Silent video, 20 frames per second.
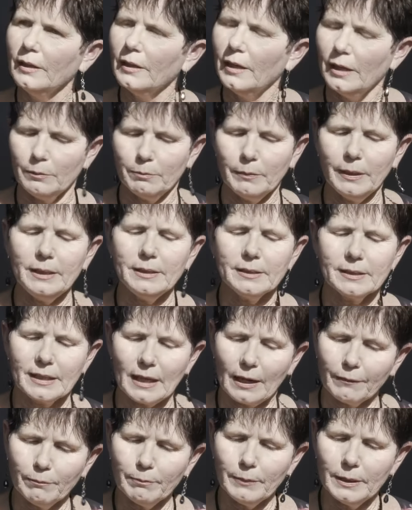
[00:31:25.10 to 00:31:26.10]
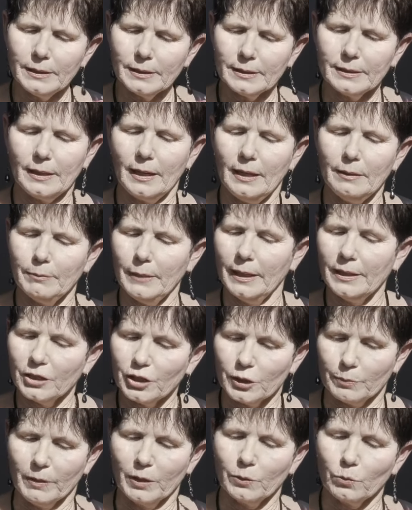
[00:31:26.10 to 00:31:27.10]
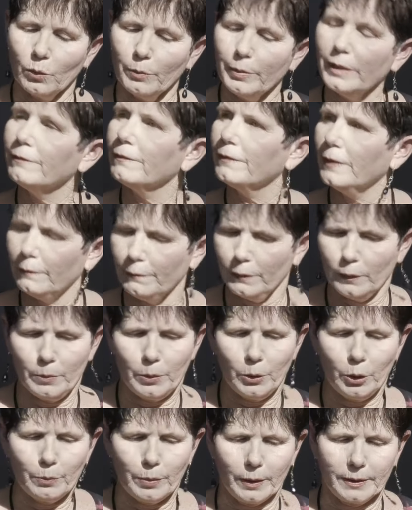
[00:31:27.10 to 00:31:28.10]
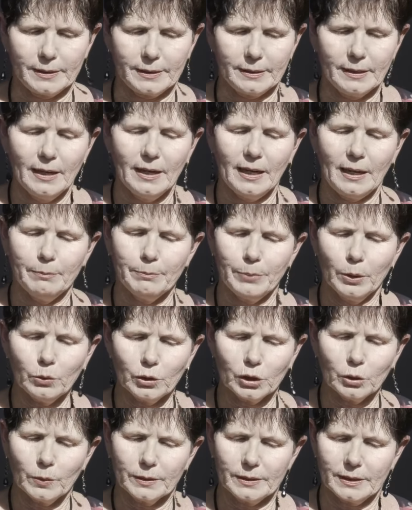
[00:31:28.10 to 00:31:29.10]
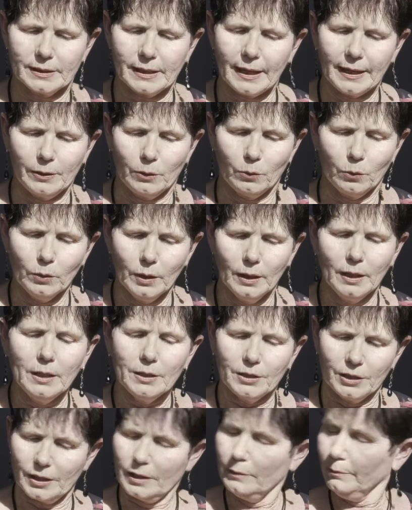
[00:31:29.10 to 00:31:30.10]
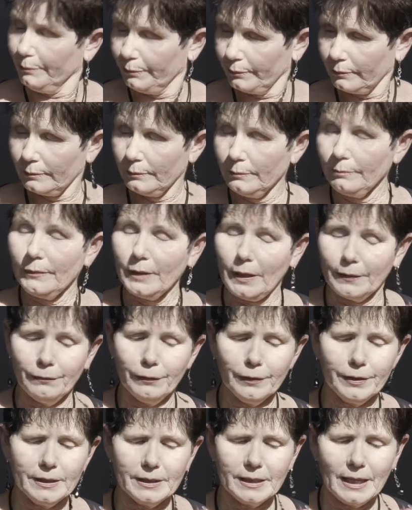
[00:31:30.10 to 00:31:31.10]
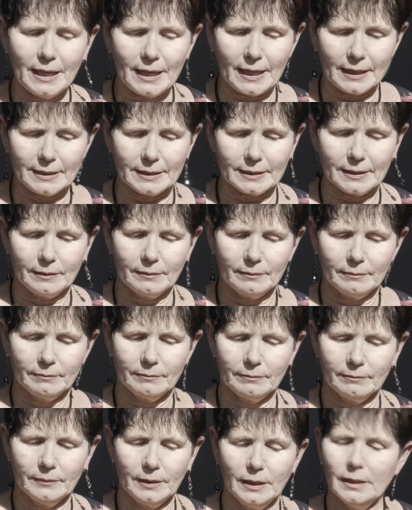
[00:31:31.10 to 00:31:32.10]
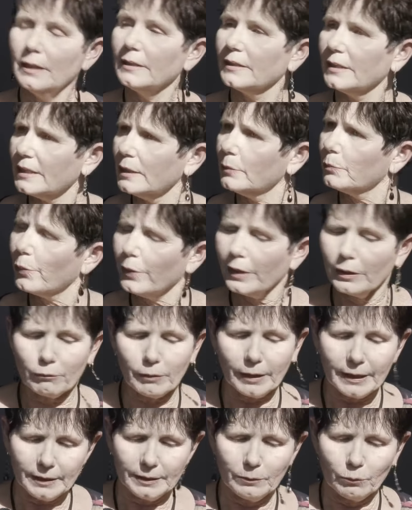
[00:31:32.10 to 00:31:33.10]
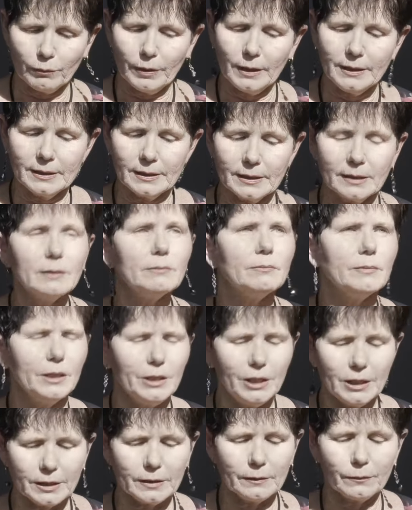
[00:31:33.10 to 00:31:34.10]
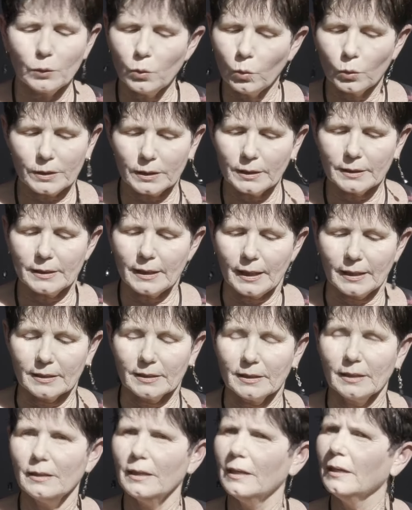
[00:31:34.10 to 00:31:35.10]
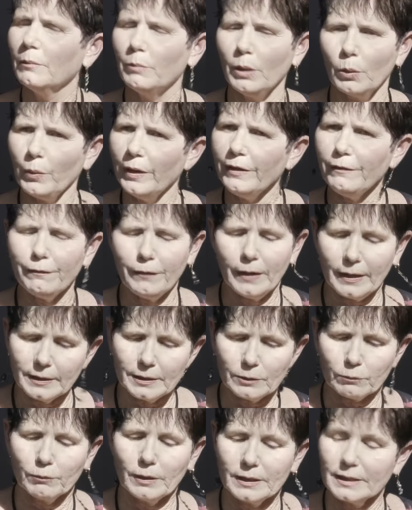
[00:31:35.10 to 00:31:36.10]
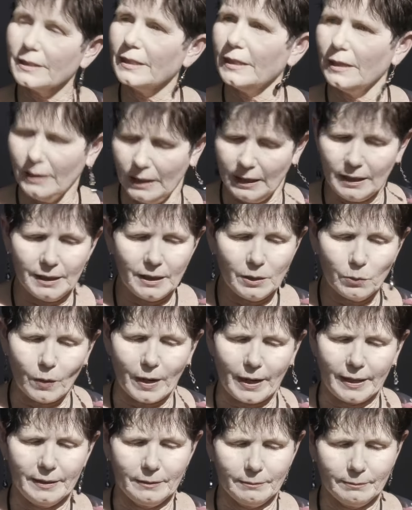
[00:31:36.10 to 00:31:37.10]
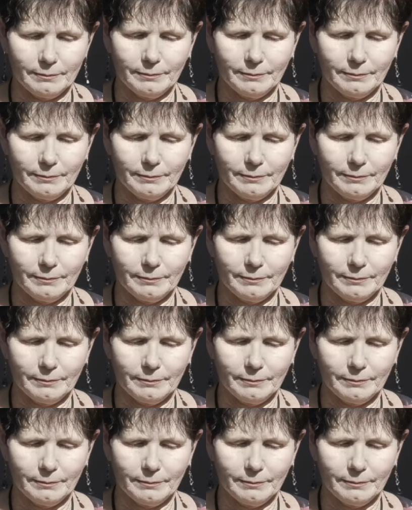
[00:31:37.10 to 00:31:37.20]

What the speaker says: It means governments and management will be fit for purpose and built to a scale for the task. Does it bring risk? Yes, of course it does, but we face risk anyway.